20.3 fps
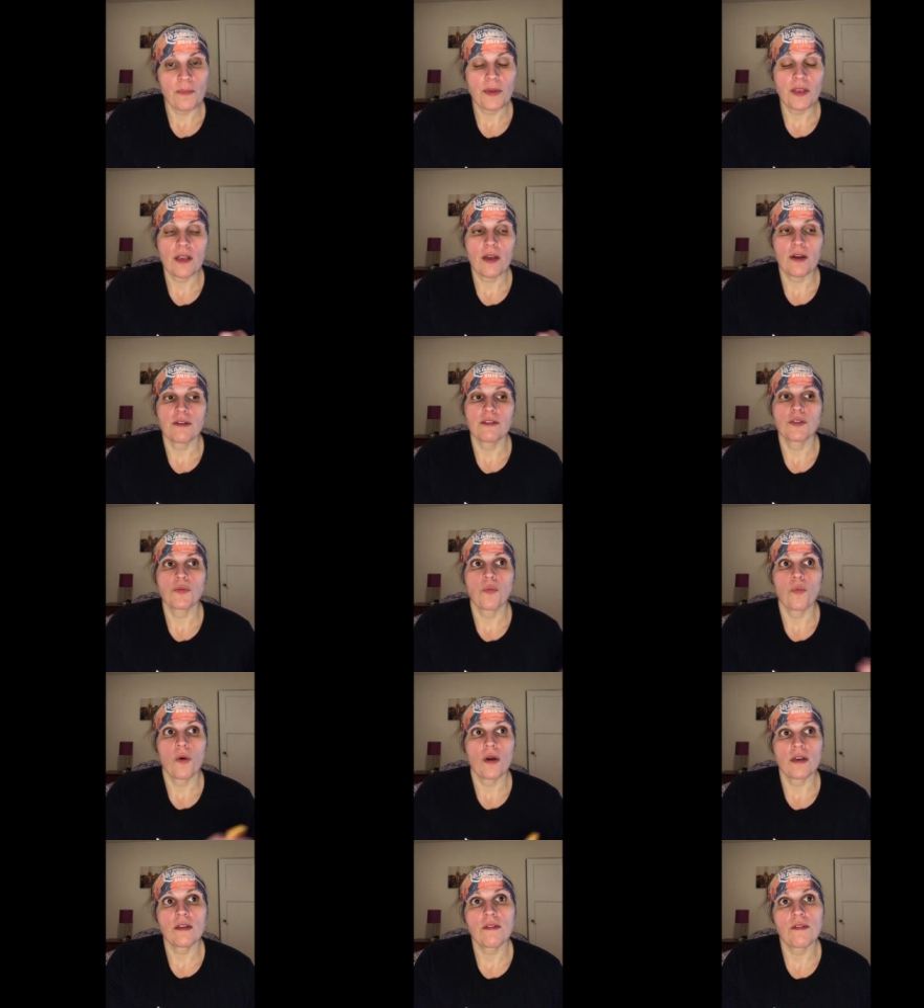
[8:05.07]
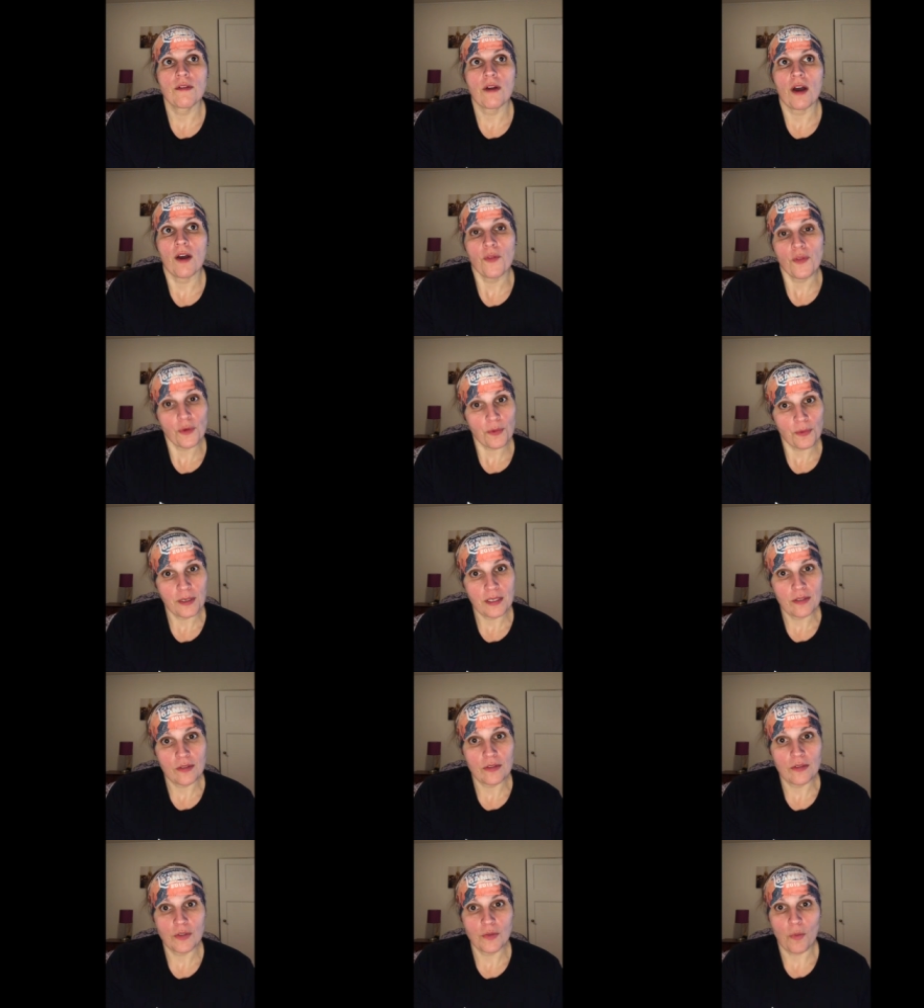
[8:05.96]
because one of the other
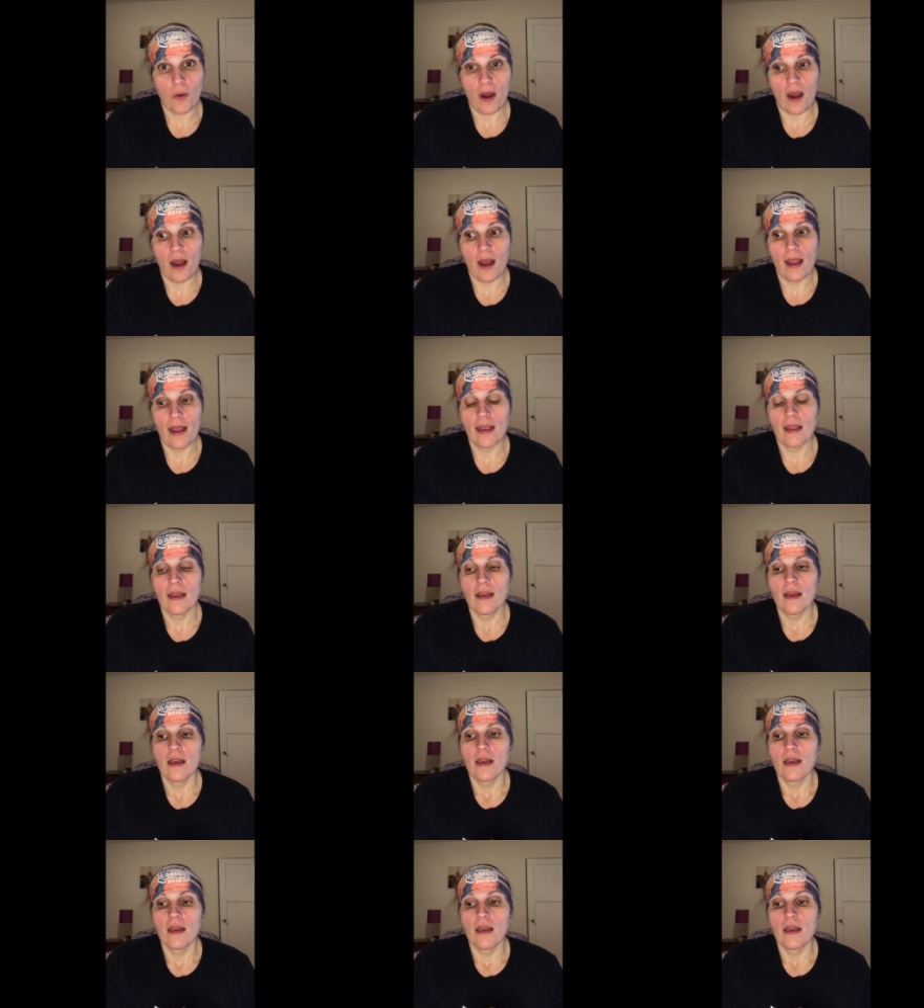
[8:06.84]
reasons why